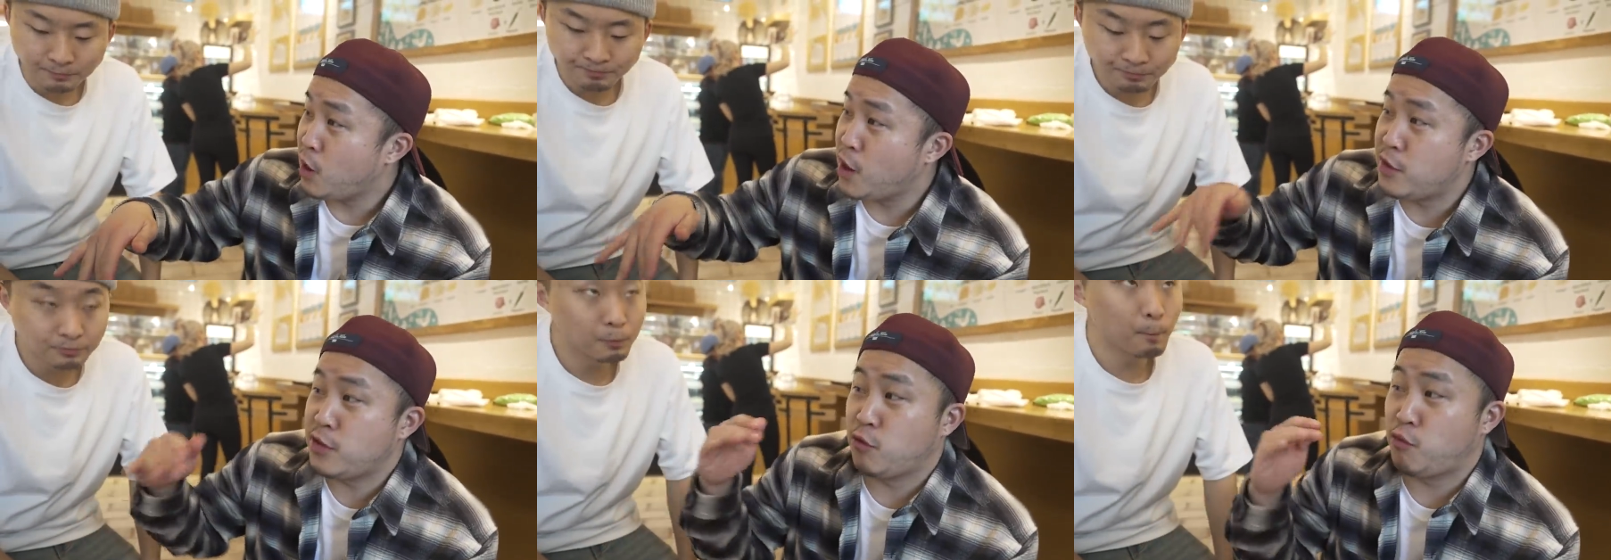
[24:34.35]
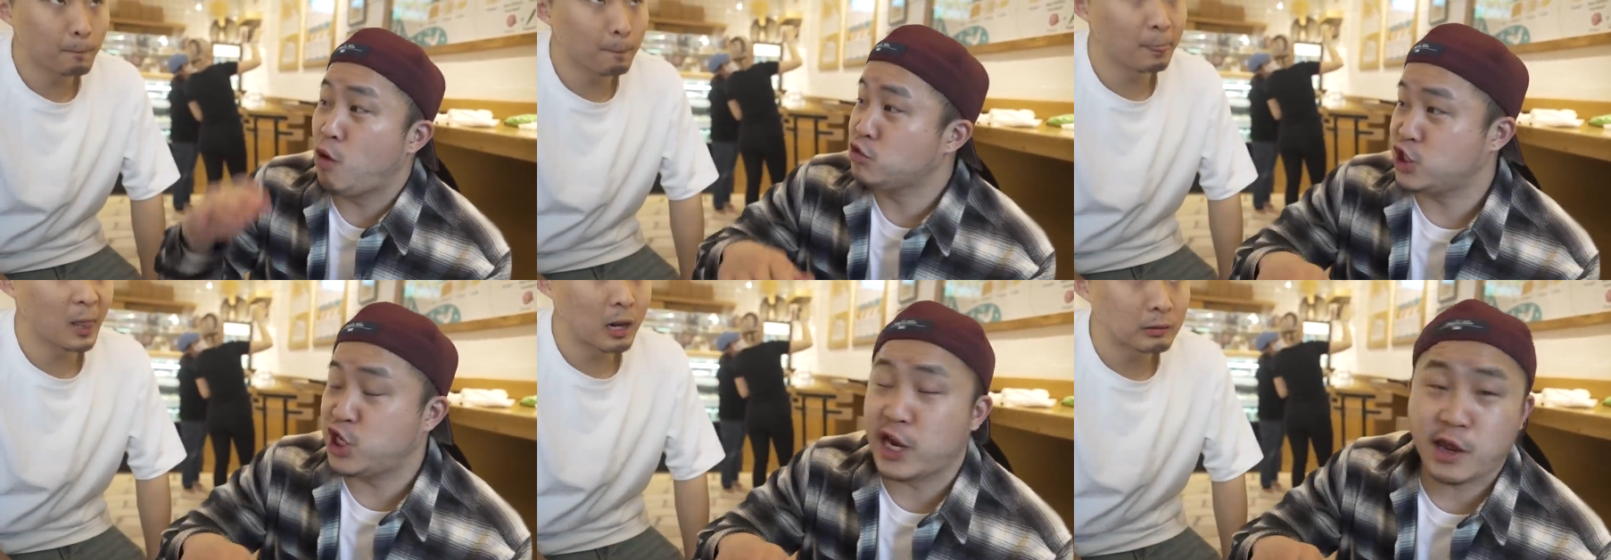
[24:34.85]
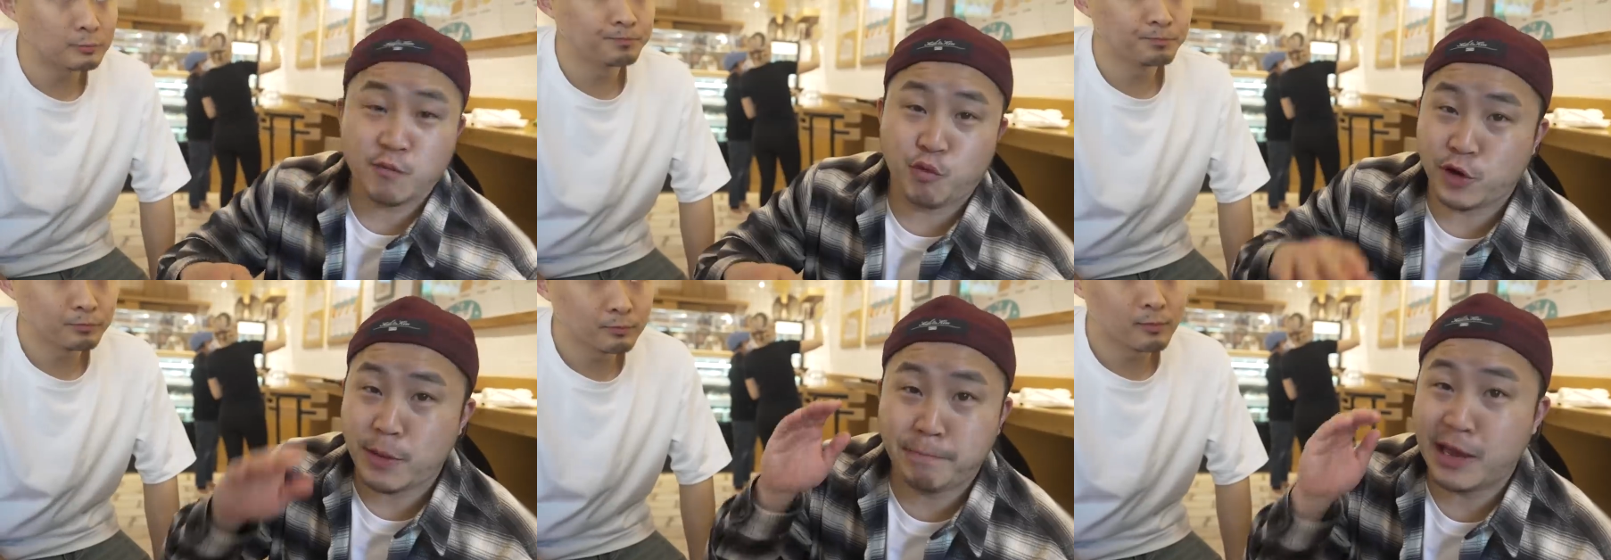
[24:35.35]
Speaker 1: and then the roast chicken
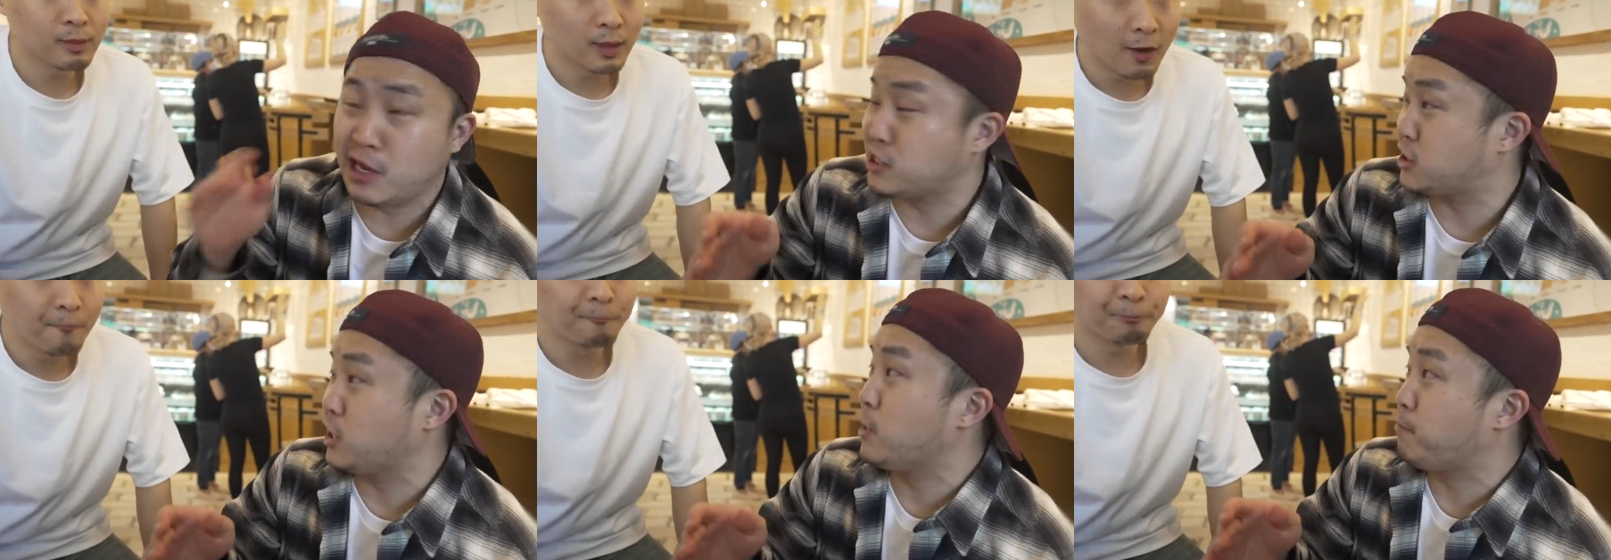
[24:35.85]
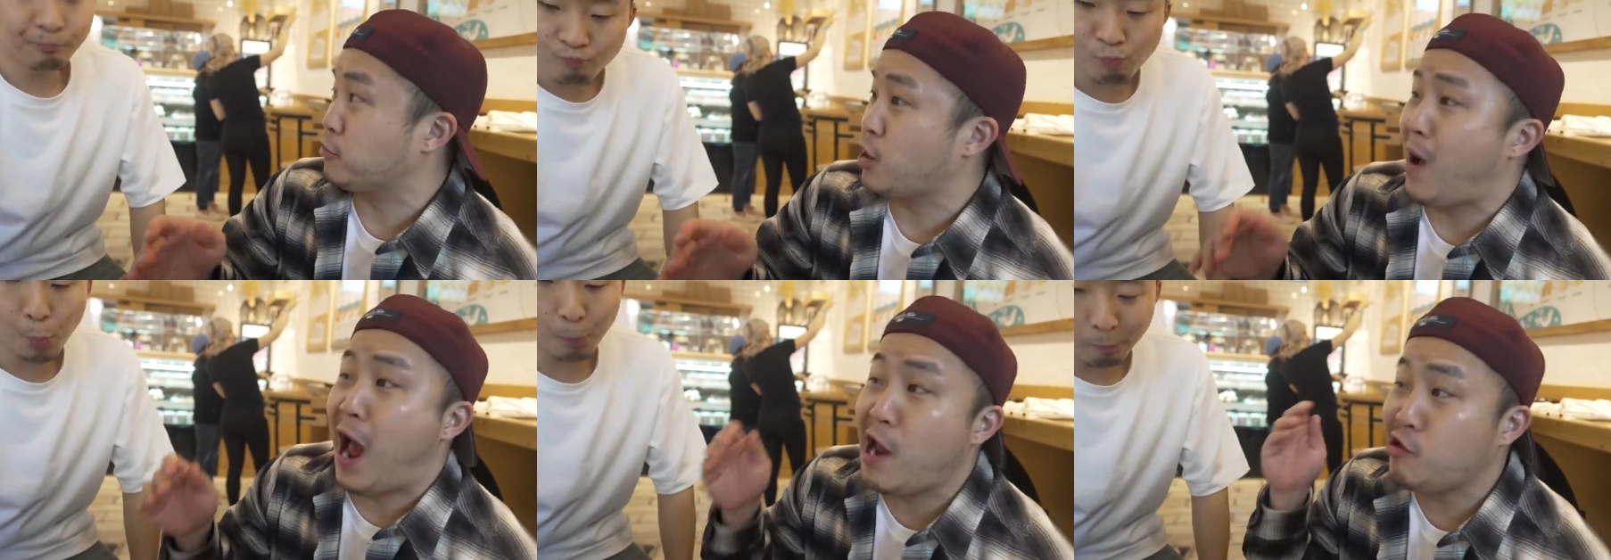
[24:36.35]
were the biggest sleepers though. I